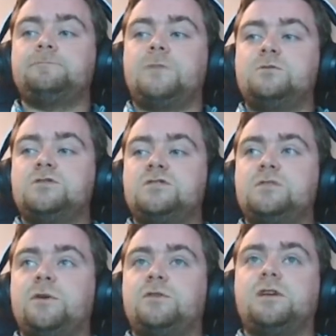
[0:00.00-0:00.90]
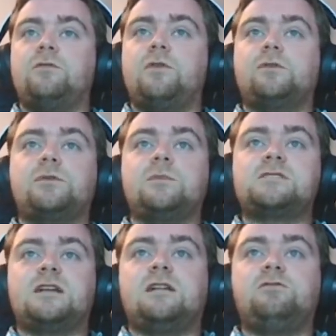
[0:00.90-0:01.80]
I was just about to give out to
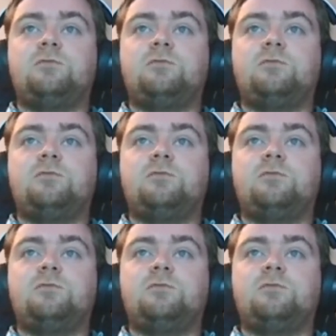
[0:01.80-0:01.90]
myself, but